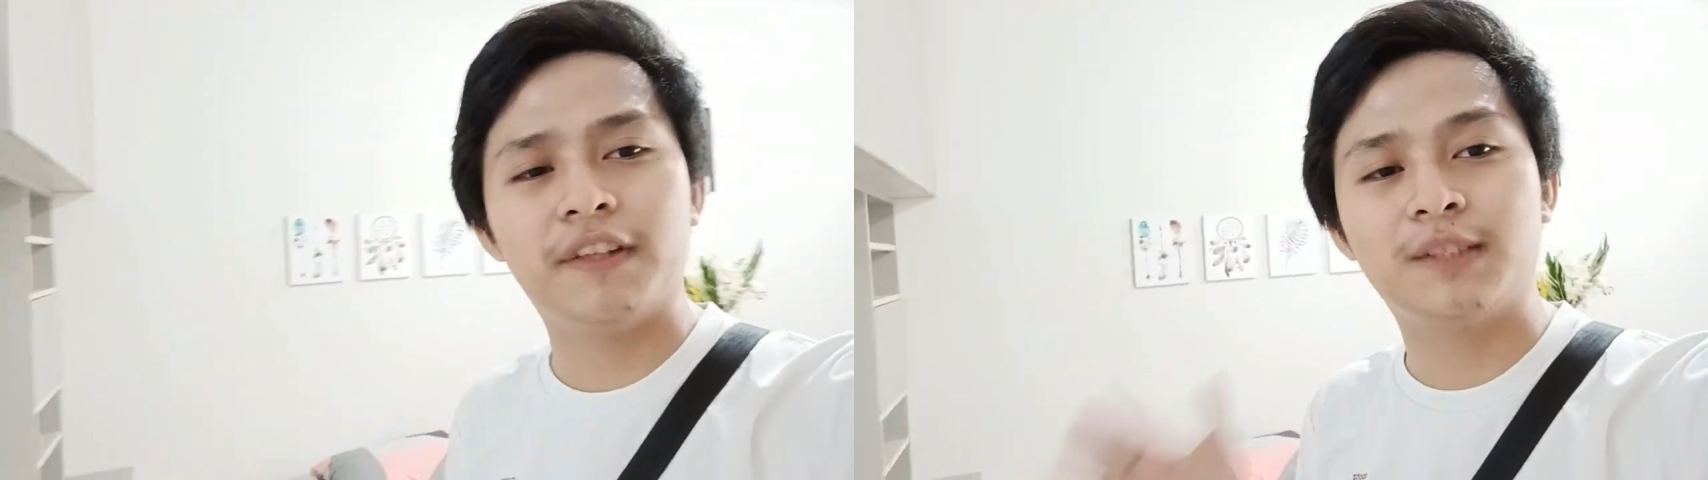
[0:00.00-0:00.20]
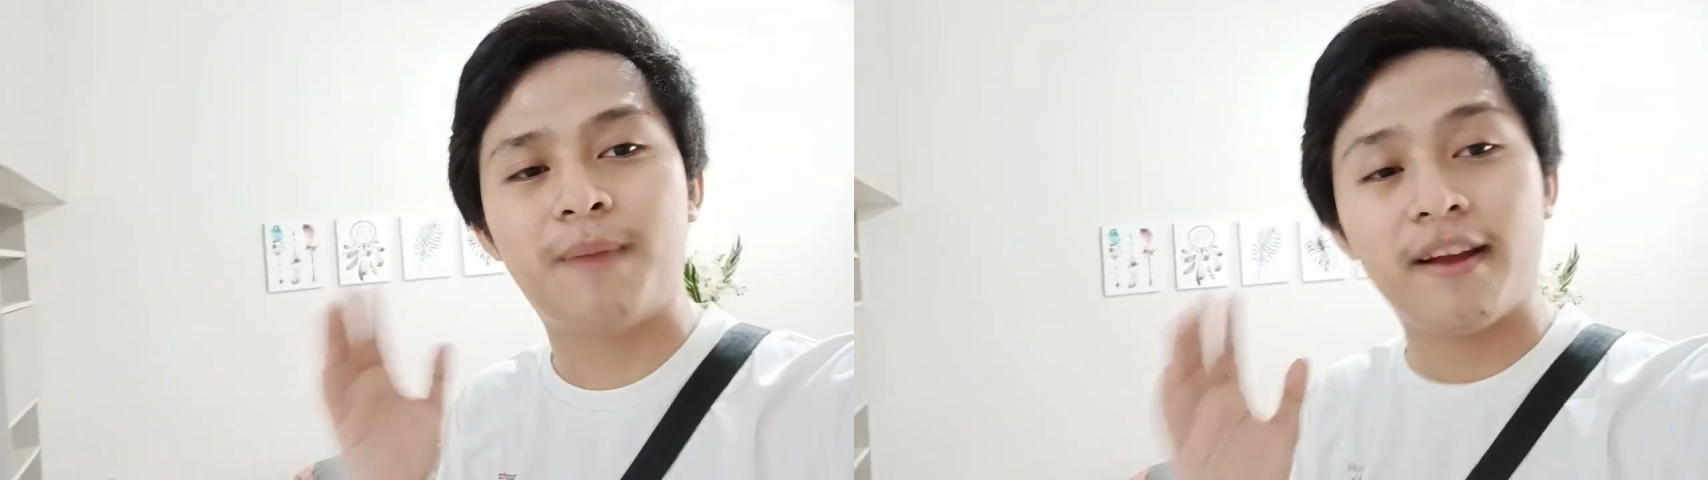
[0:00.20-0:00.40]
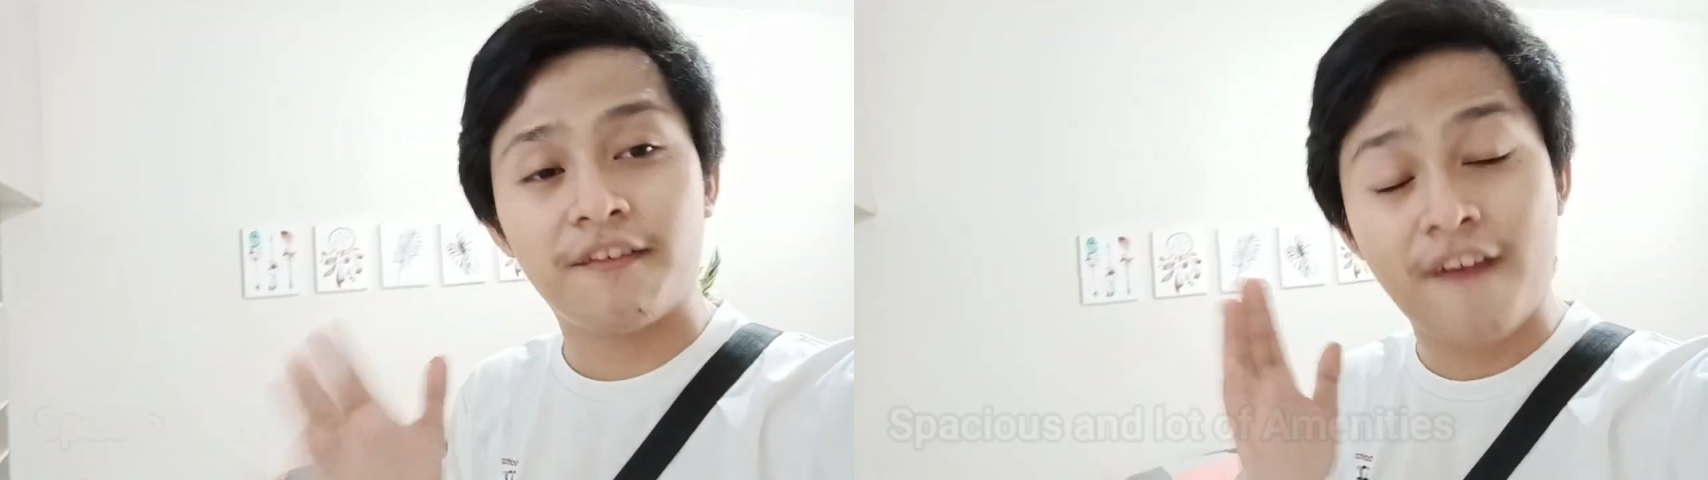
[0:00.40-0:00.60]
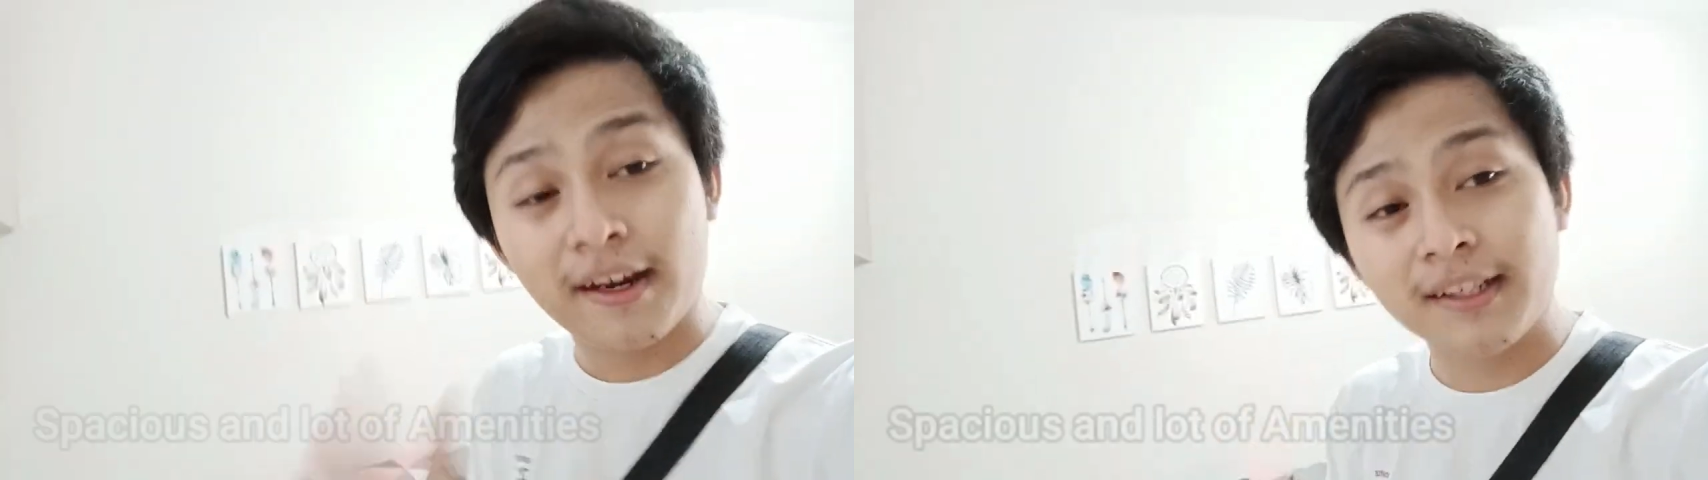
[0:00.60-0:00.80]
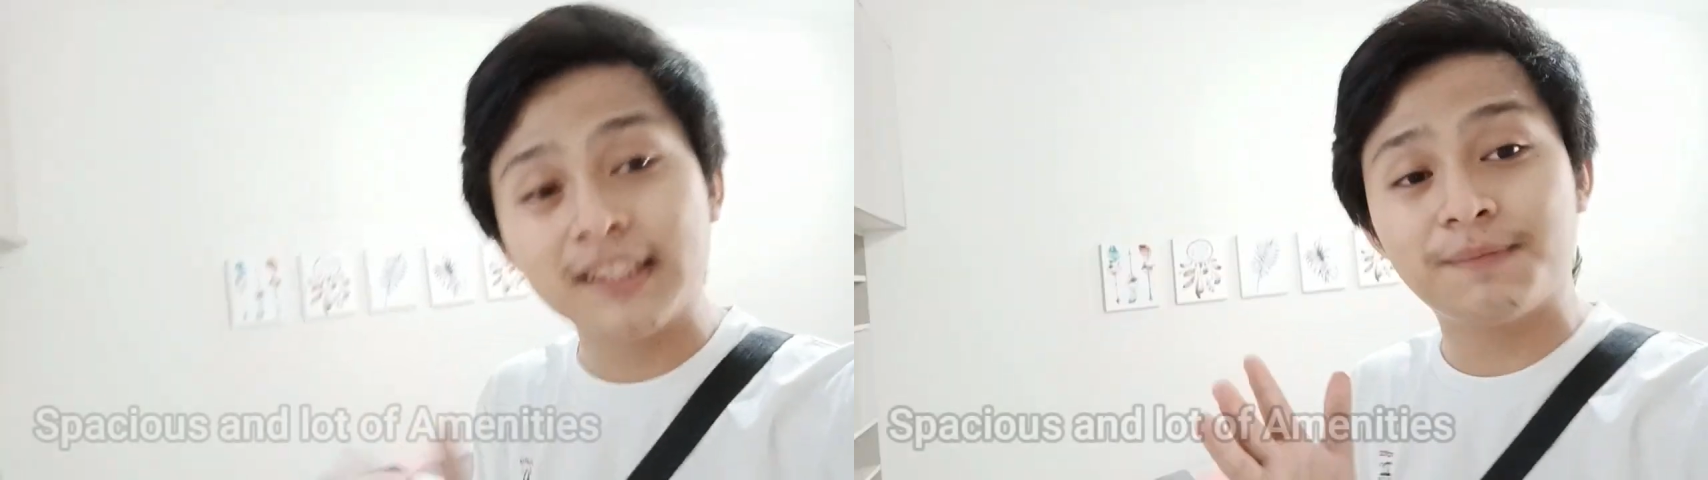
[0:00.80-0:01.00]
is
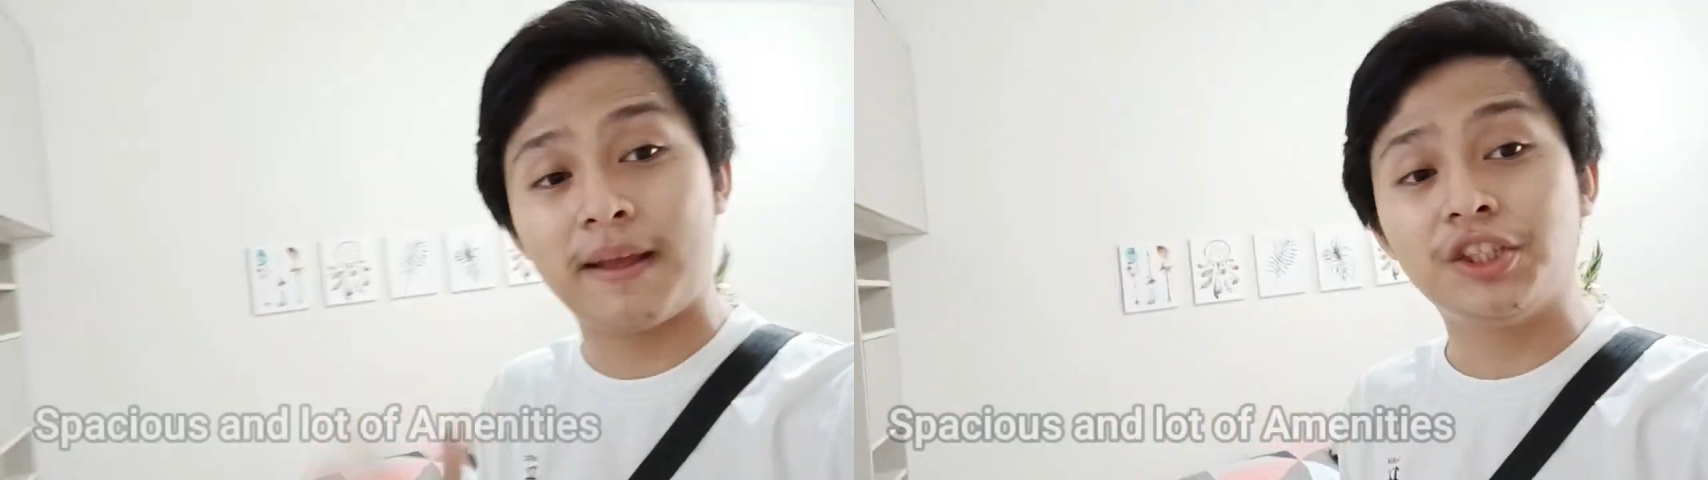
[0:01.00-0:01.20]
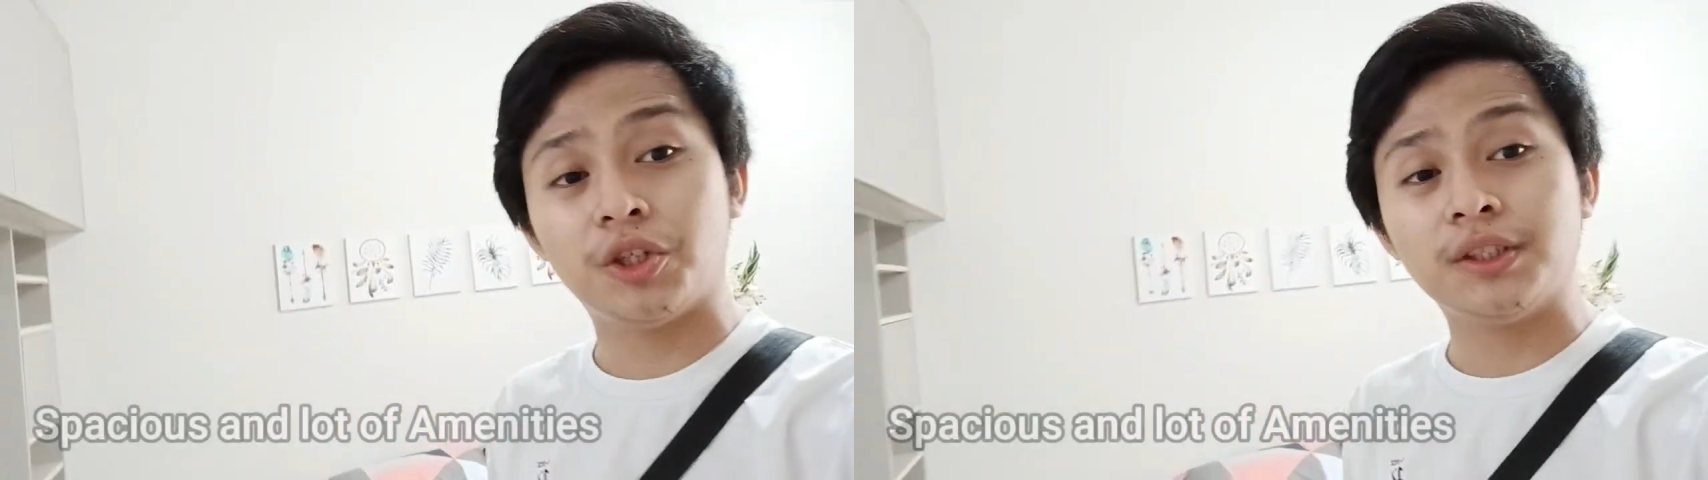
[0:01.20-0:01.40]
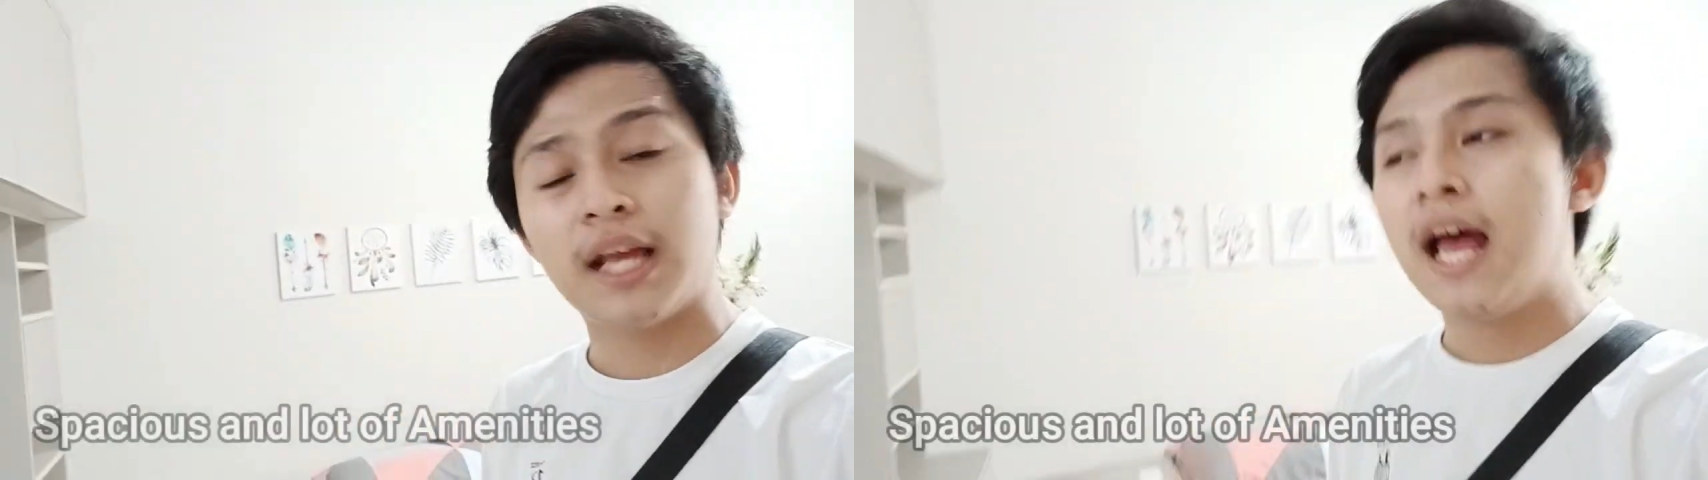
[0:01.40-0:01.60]
very spacious.